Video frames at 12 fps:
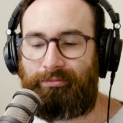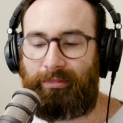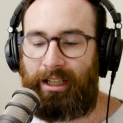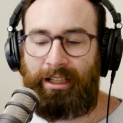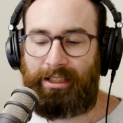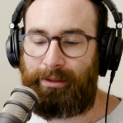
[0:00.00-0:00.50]

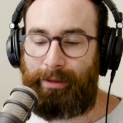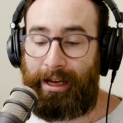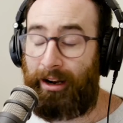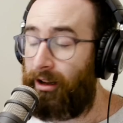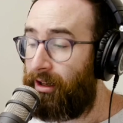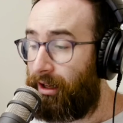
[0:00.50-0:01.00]
It doesn't
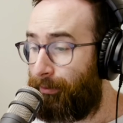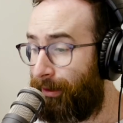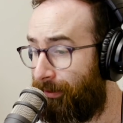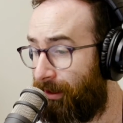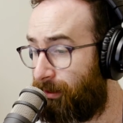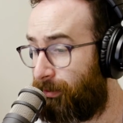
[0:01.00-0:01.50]
matter.
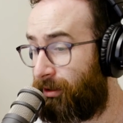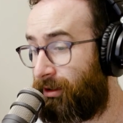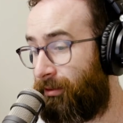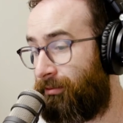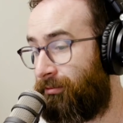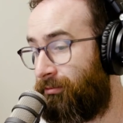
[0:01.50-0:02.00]
Maybe that's because
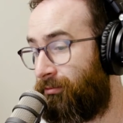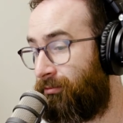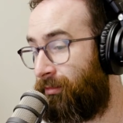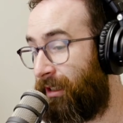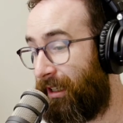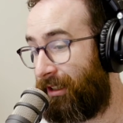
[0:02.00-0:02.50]
I'm
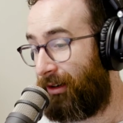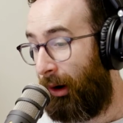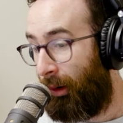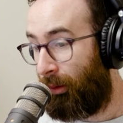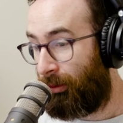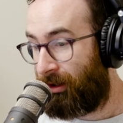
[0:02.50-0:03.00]
getting
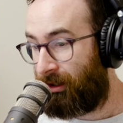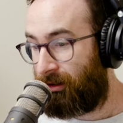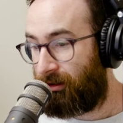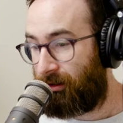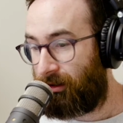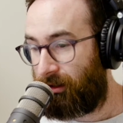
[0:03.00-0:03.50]
older.
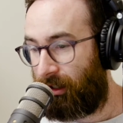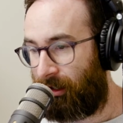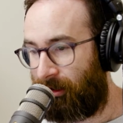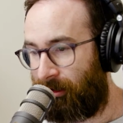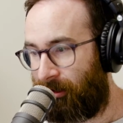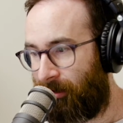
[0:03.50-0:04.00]

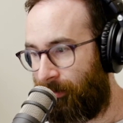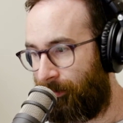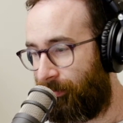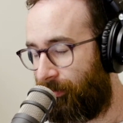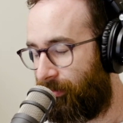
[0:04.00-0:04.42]
I